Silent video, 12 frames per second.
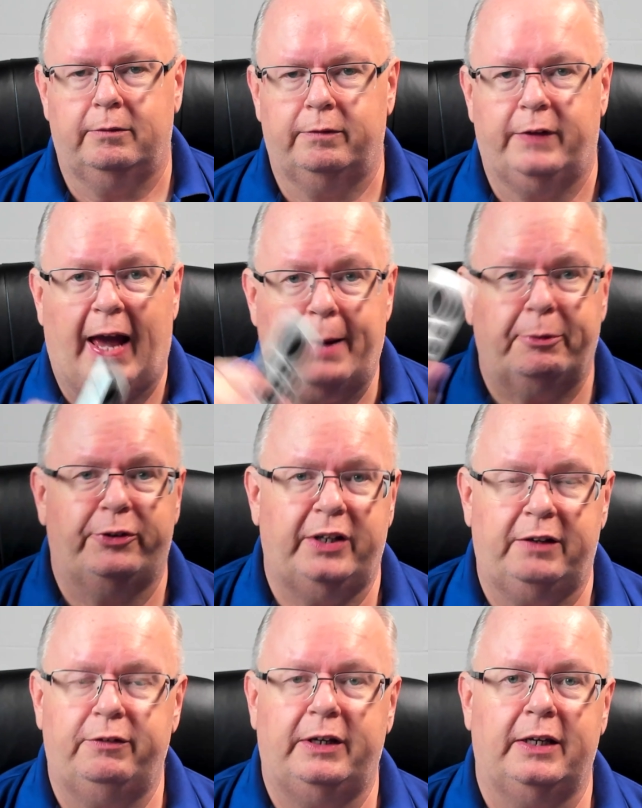Apple
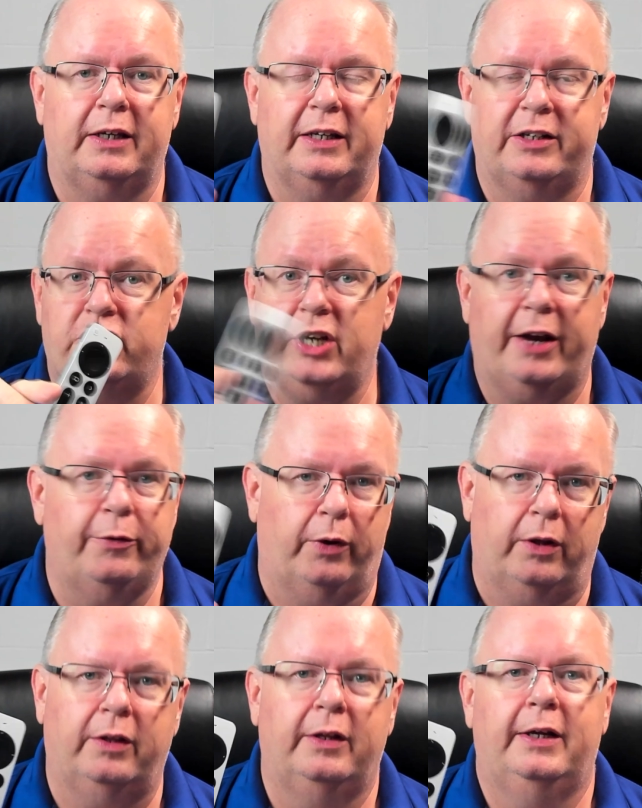TV in
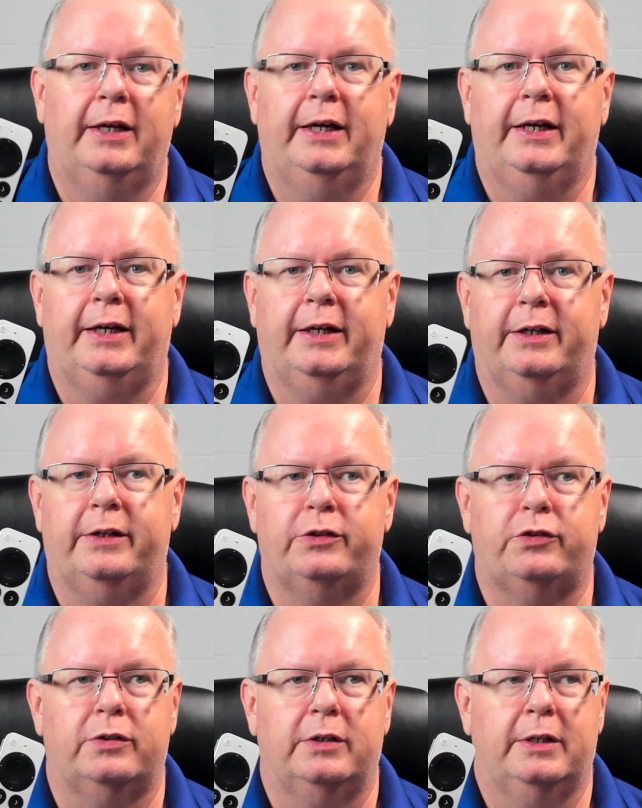general
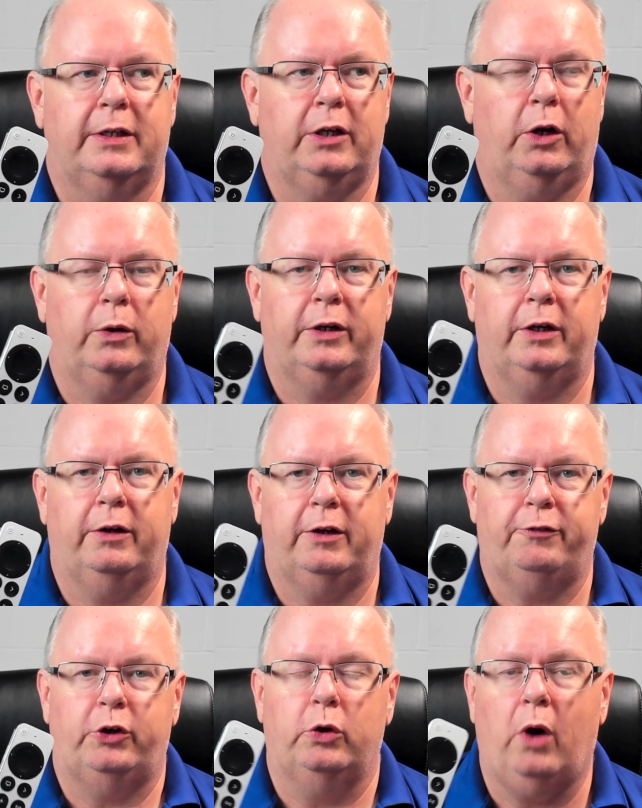is, you know, if
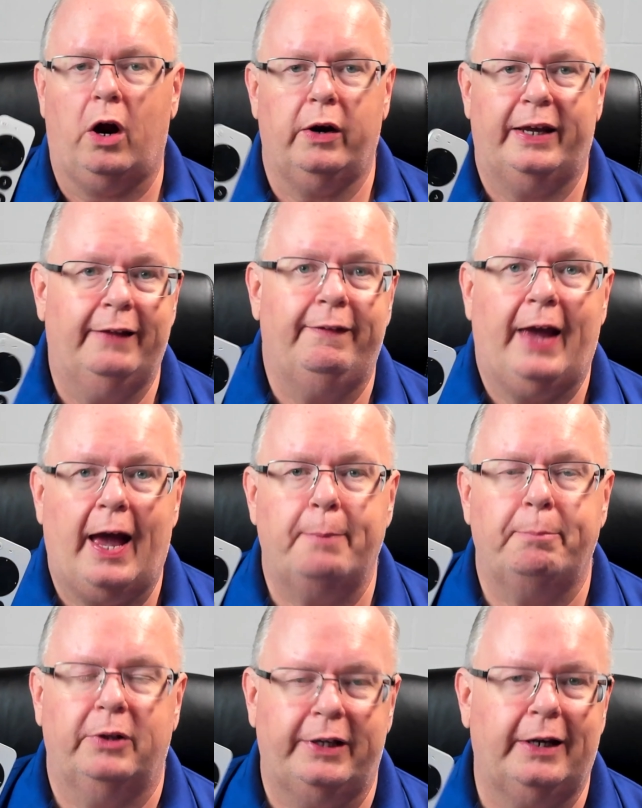you are in the
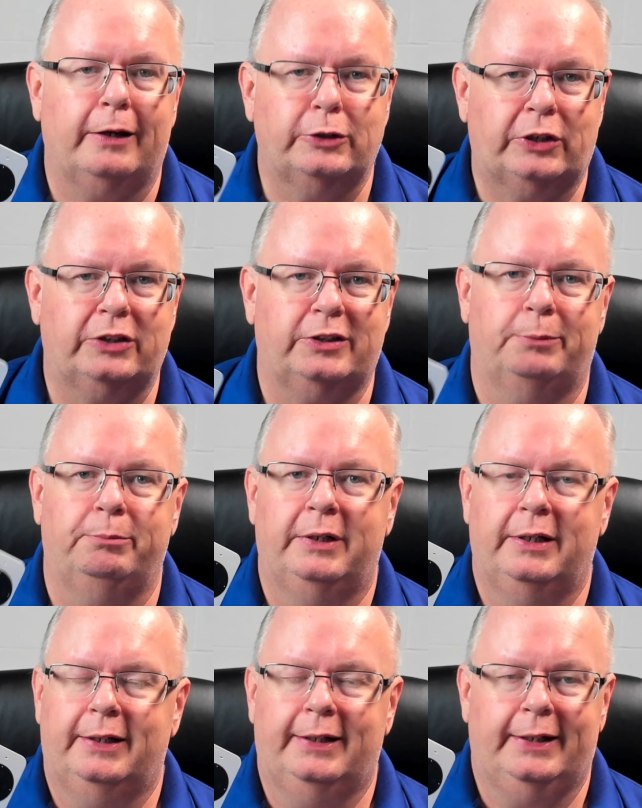Apple ecosystem,
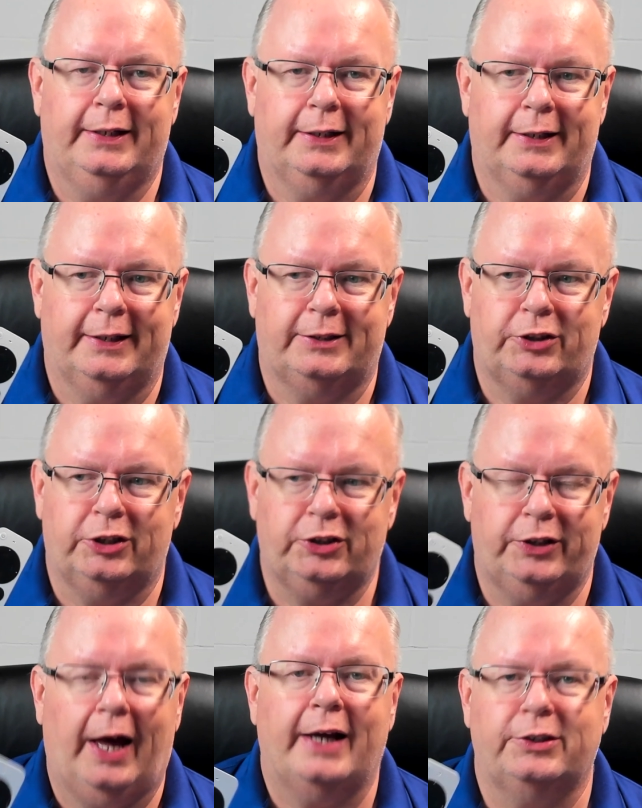it's just
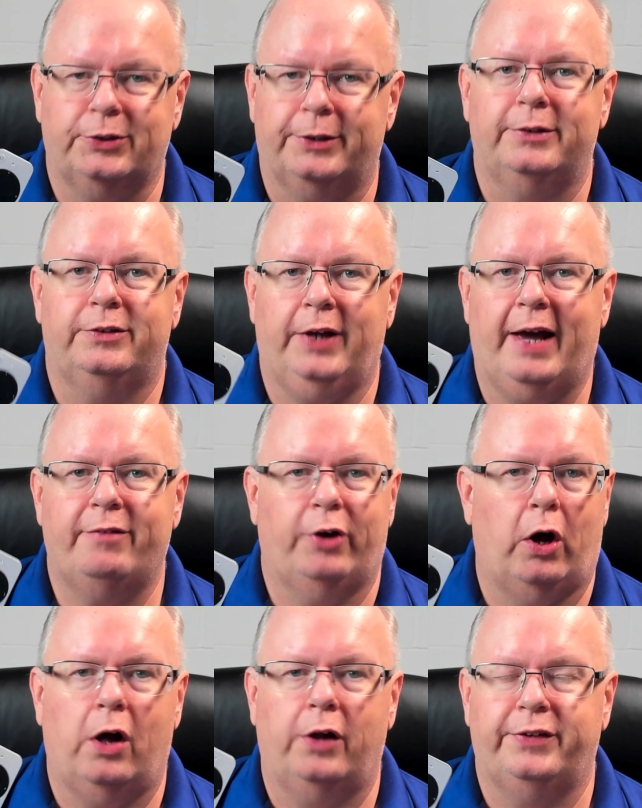nicer to have it
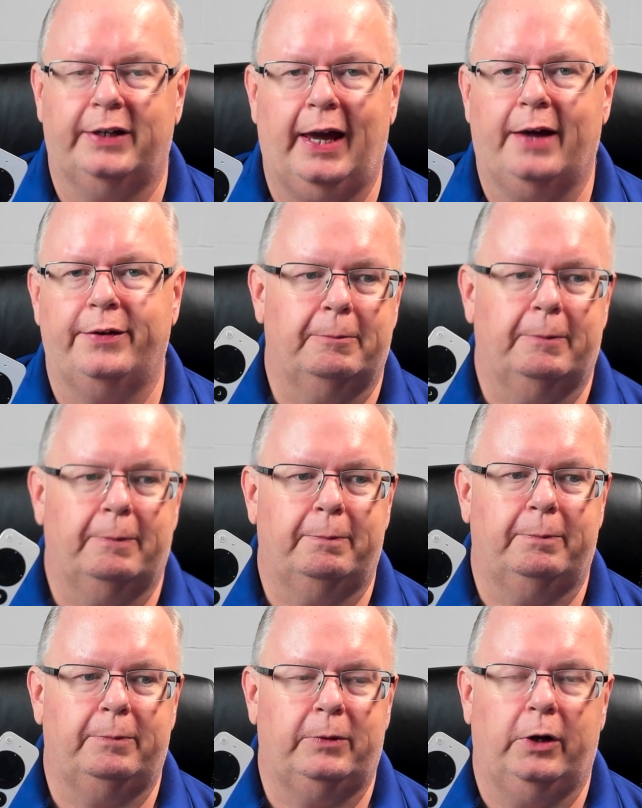all together.
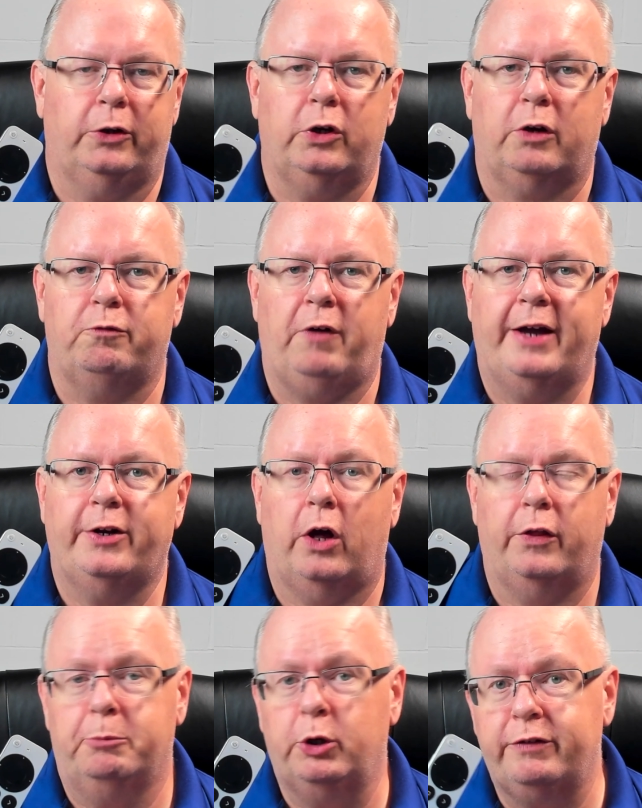You know, you can find all
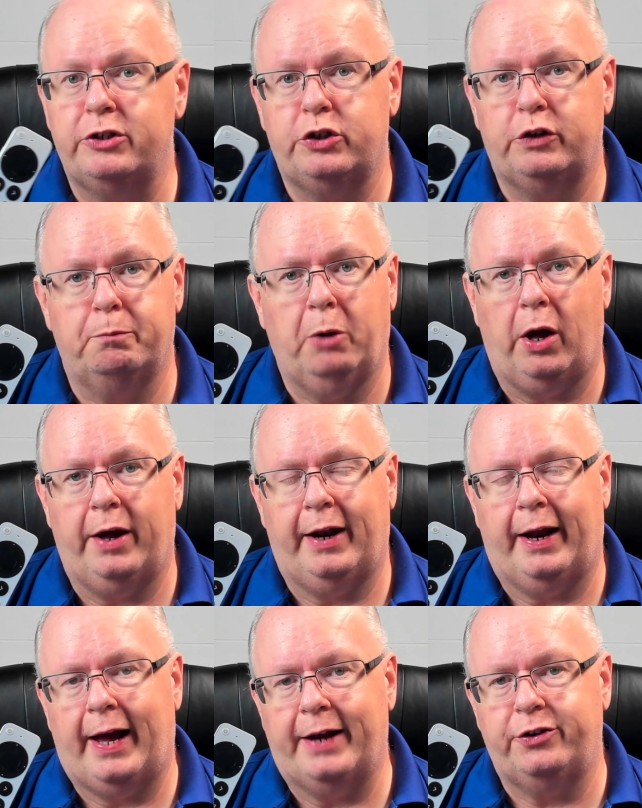the movies you've bought on
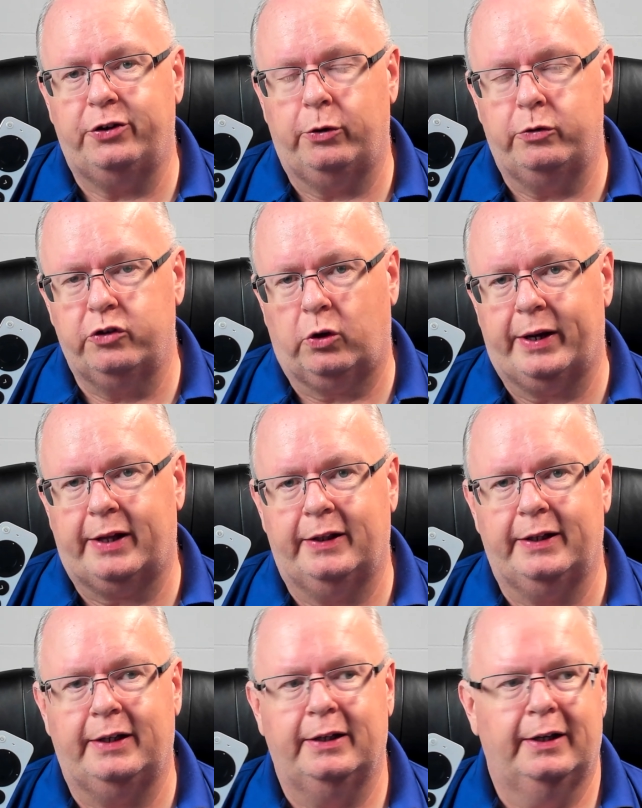iTunes
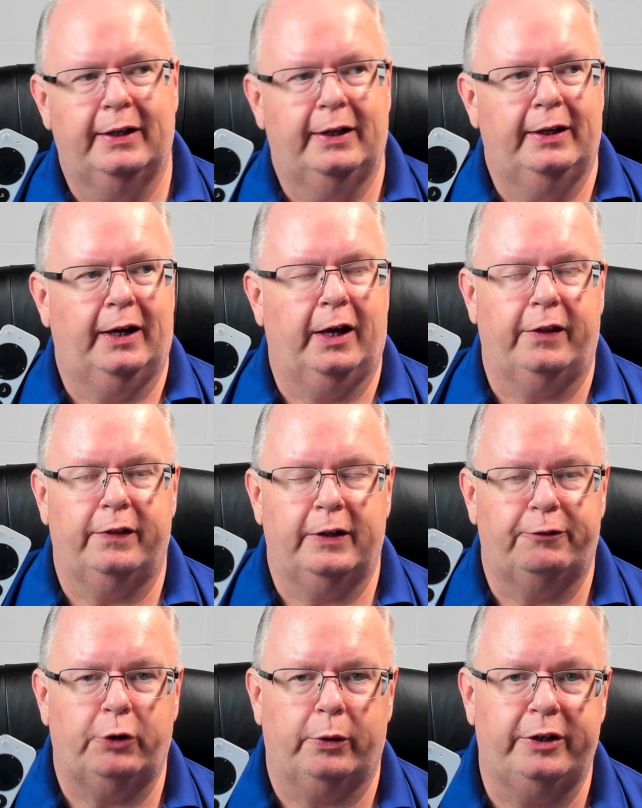quickly.
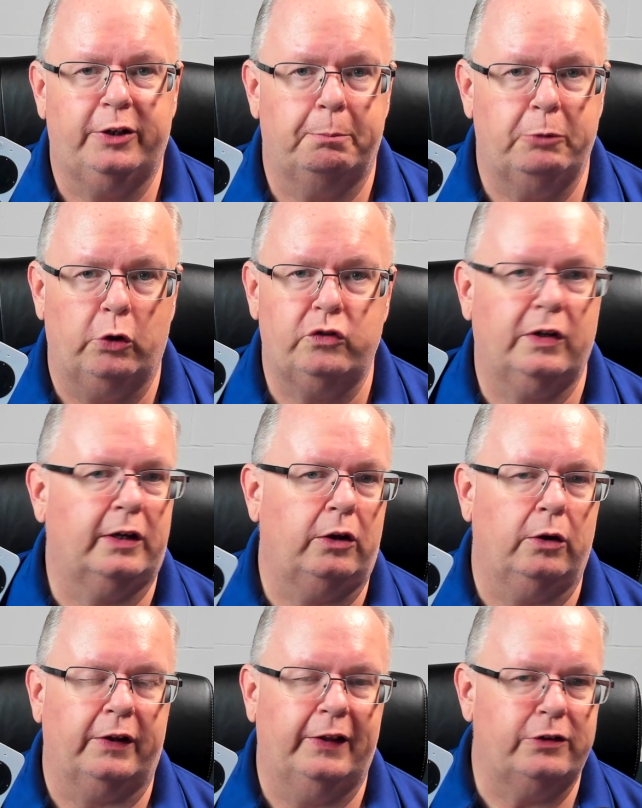If you're into music, you
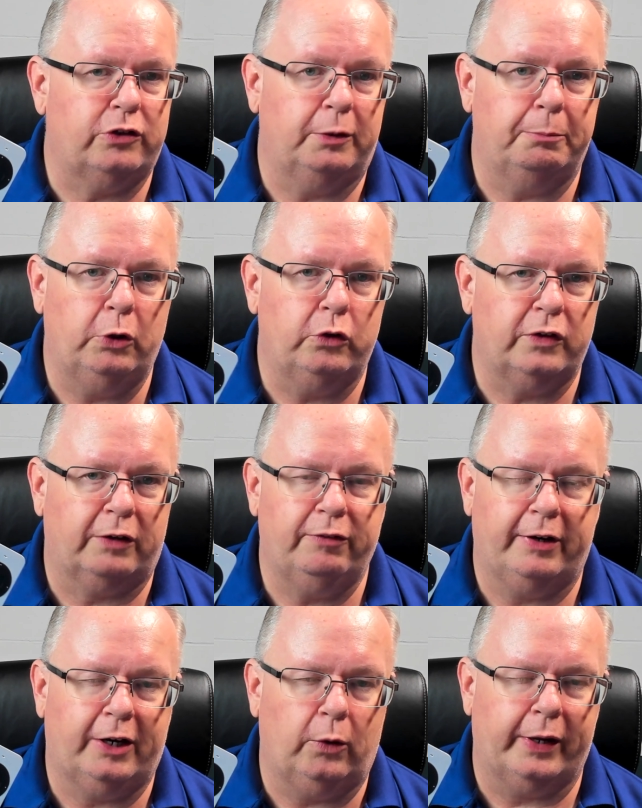can listen to music
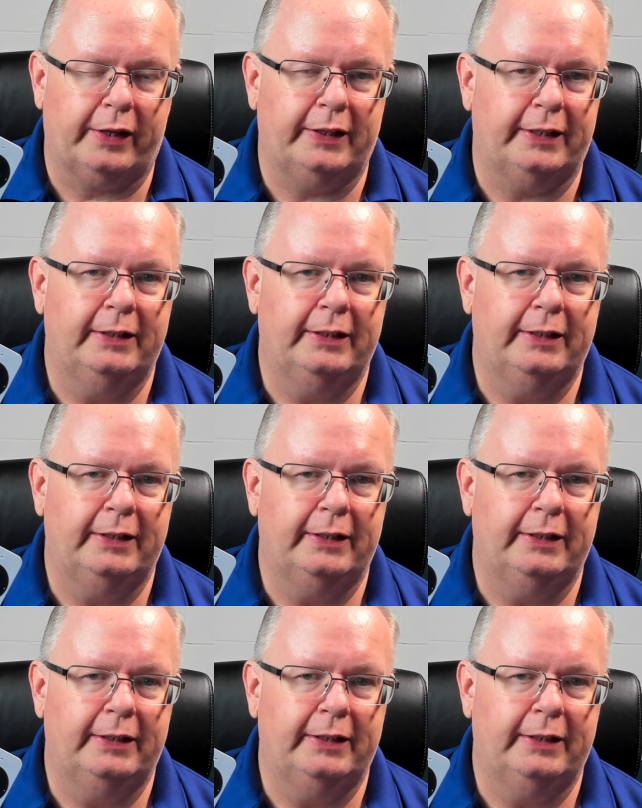very quickly.